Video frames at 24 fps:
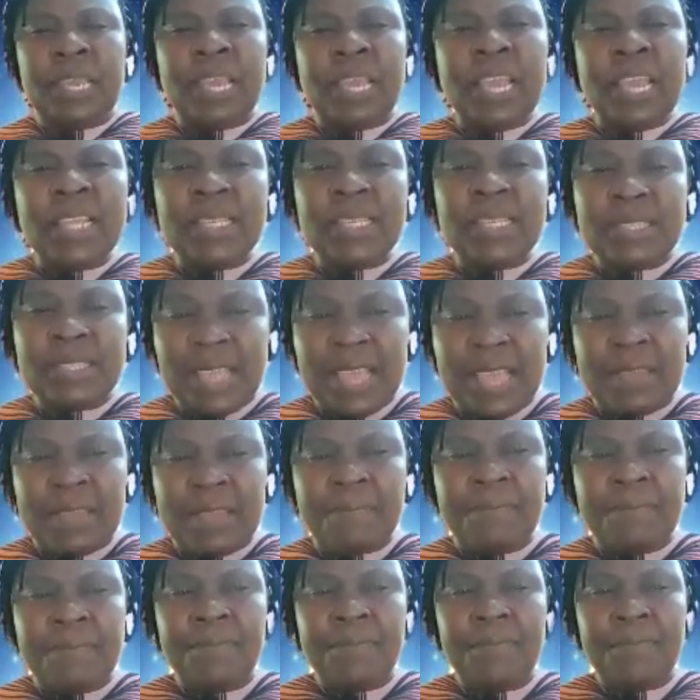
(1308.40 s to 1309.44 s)
It is
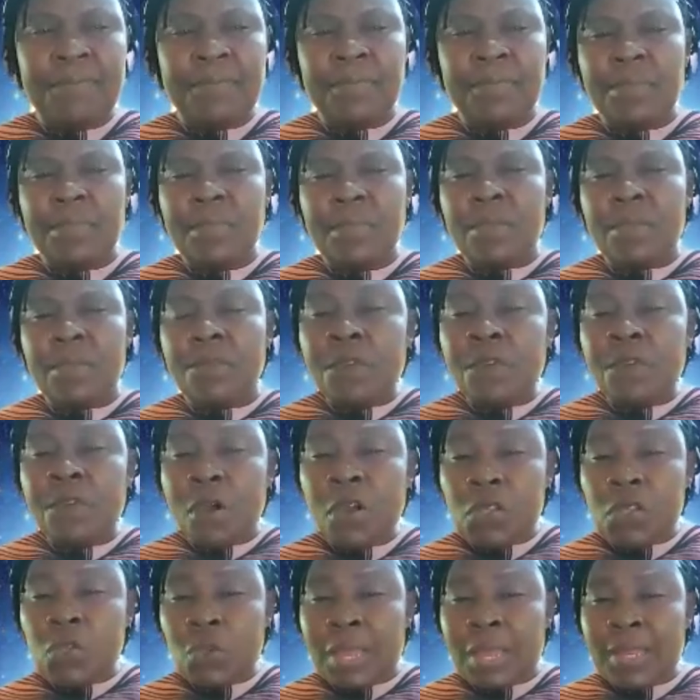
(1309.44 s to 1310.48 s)
time
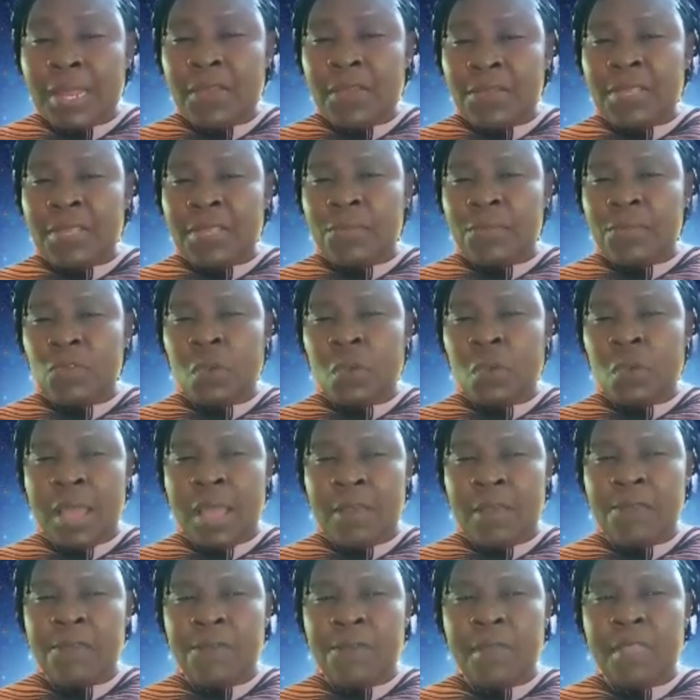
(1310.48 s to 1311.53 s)
for us to allow them to
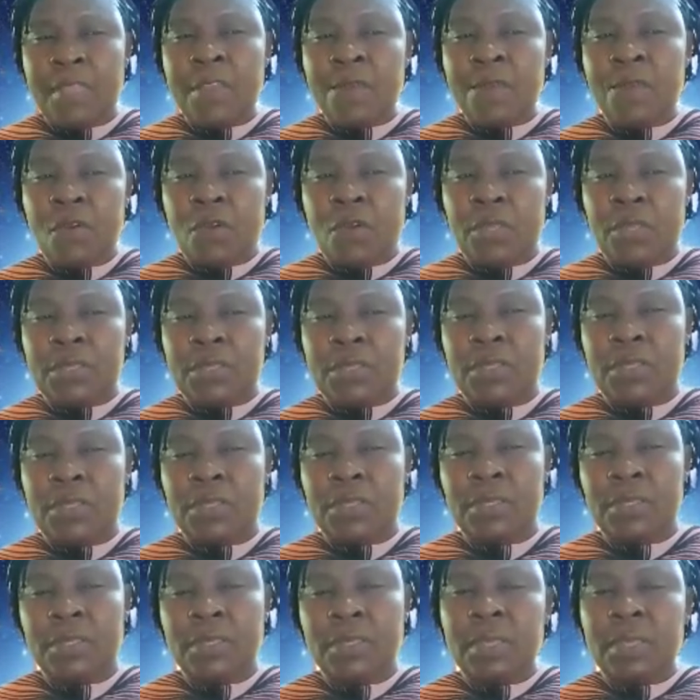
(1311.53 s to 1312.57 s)
have a voice.
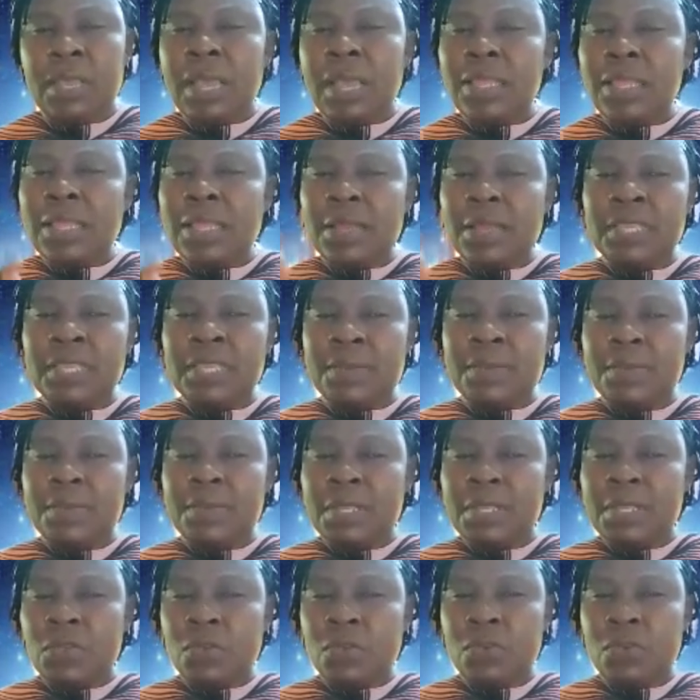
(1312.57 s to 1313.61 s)
And I'm
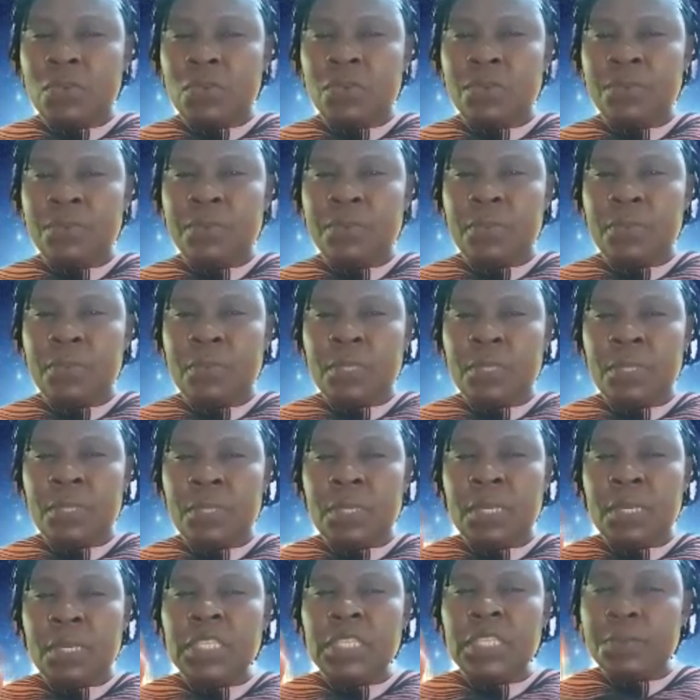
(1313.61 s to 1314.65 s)
telling you,
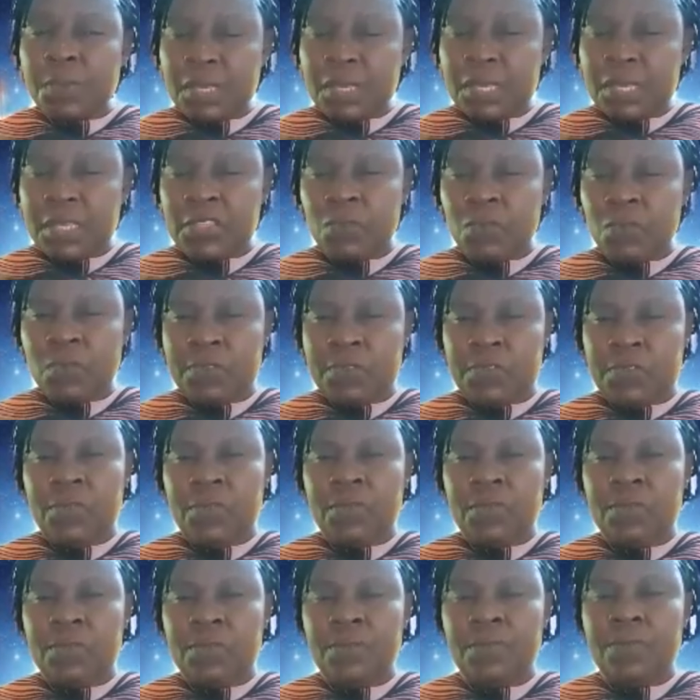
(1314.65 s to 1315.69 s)
it begins with
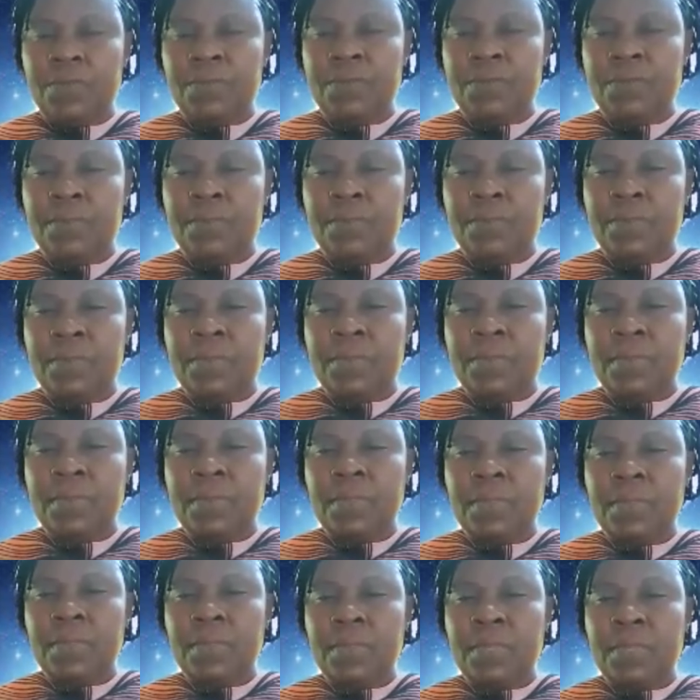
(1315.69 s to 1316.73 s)
you.
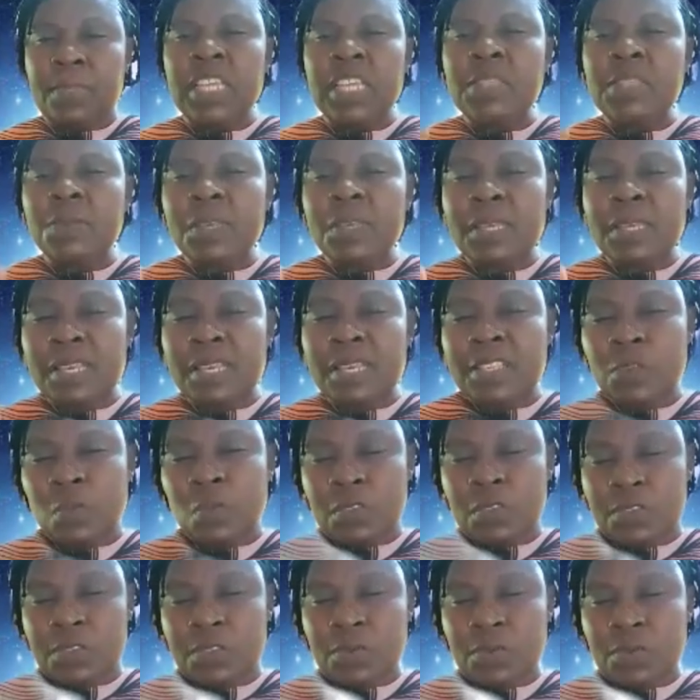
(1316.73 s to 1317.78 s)
It begins
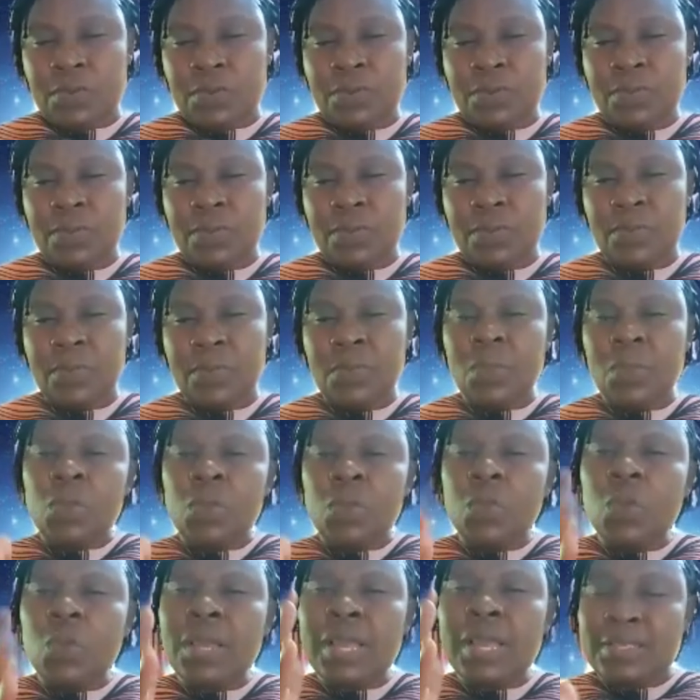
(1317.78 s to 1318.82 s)
with you.
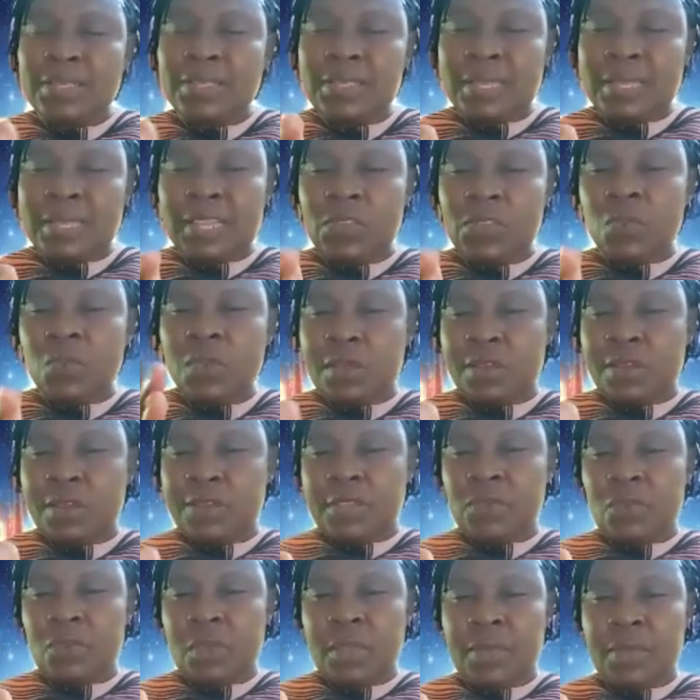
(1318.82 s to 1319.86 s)
You can start
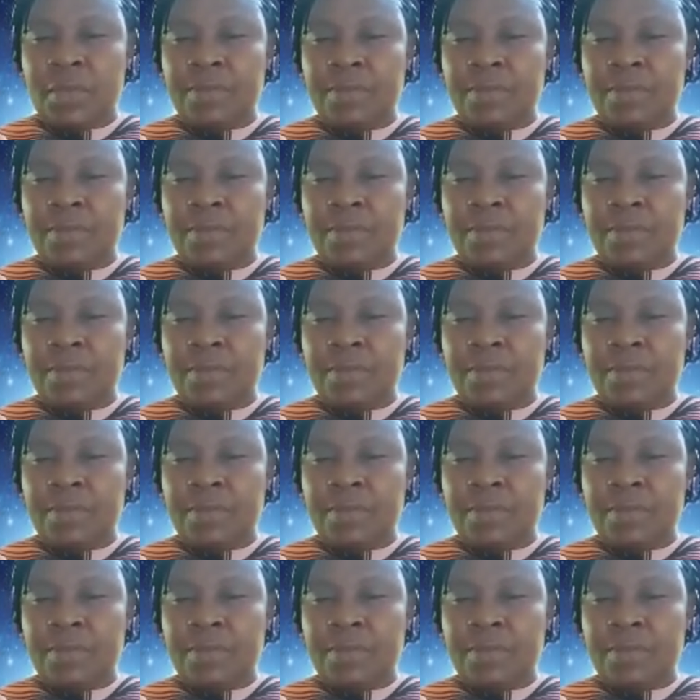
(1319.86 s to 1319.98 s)
wherever you are,